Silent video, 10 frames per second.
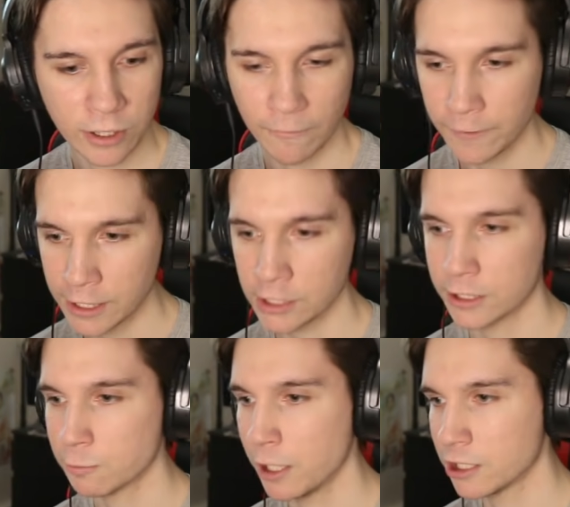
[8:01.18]
with the facial
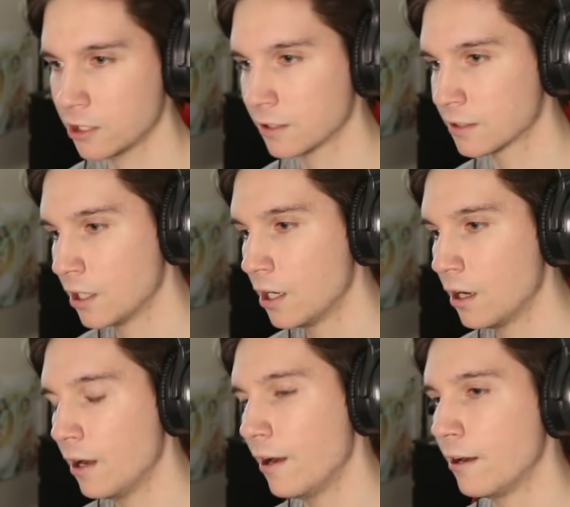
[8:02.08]
expressions.
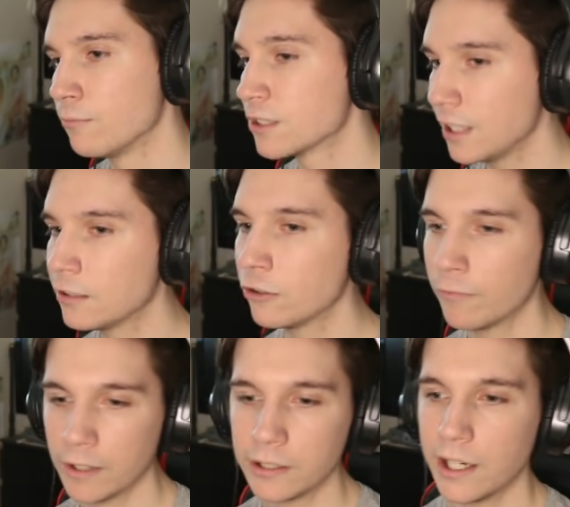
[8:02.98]
Stay
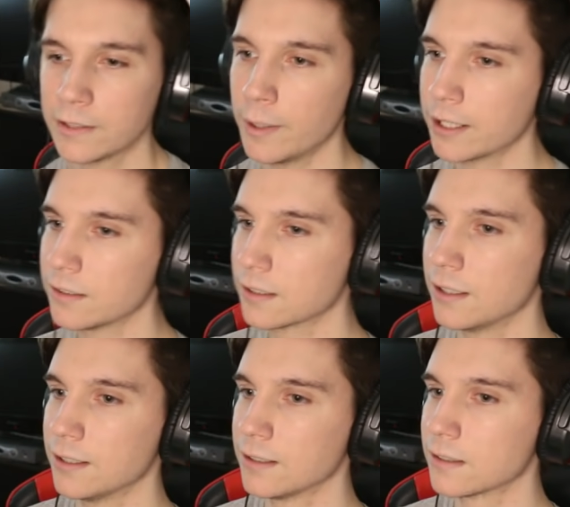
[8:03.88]
tuned for the dance practice,
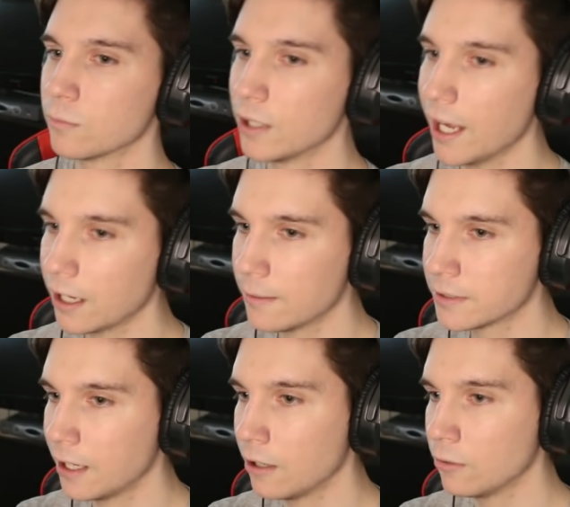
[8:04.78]
because when that
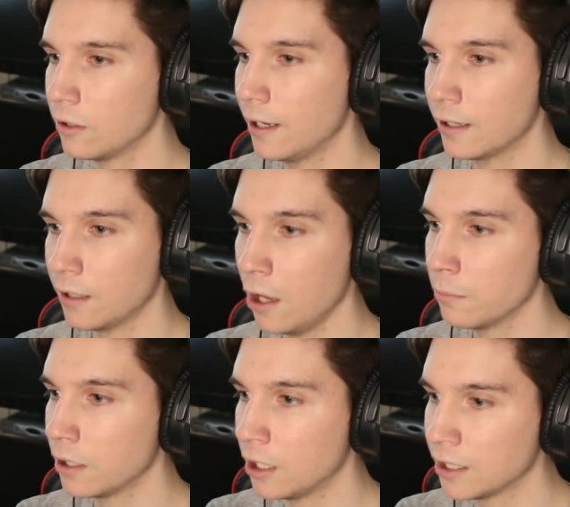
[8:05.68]
comes out, I'll
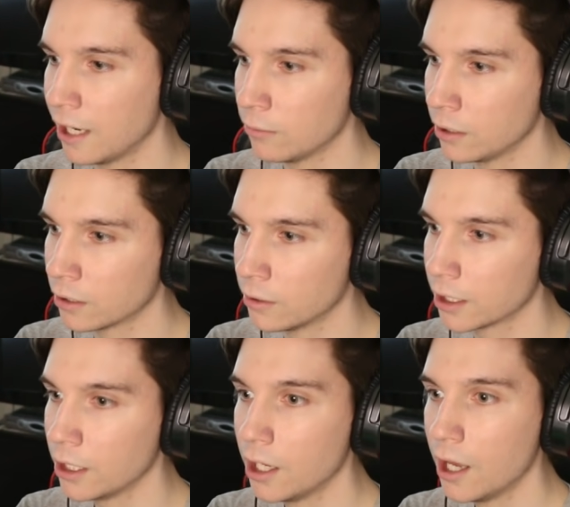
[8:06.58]
be on that real
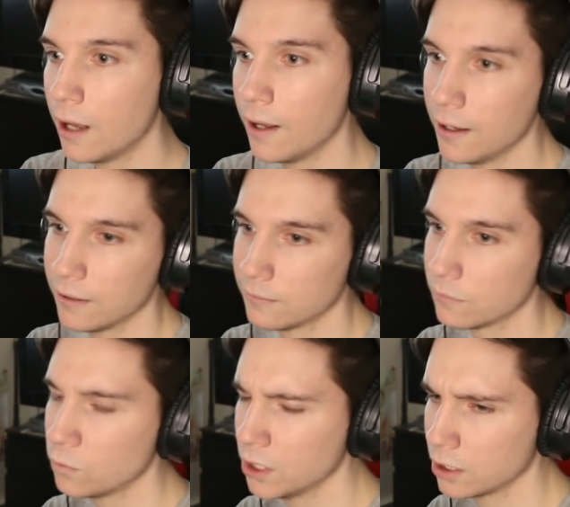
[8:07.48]
quick.
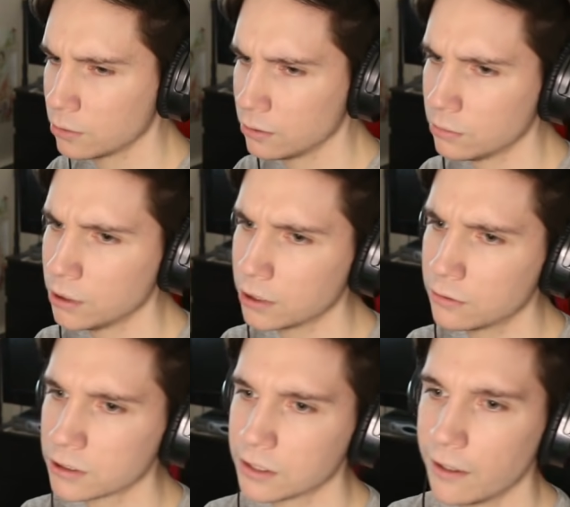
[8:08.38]
Really
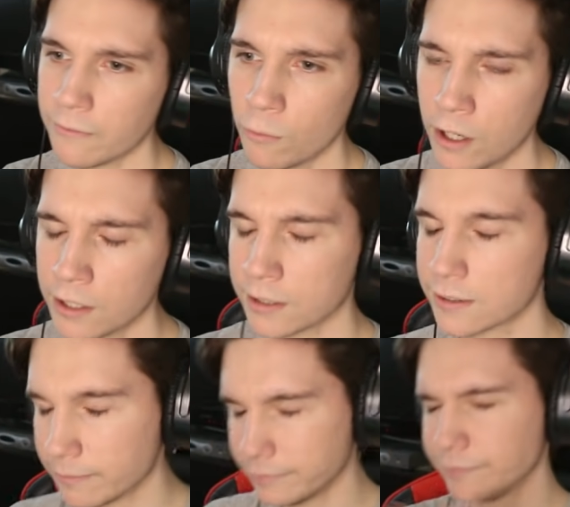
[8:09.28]
cool stuff. ONEUS,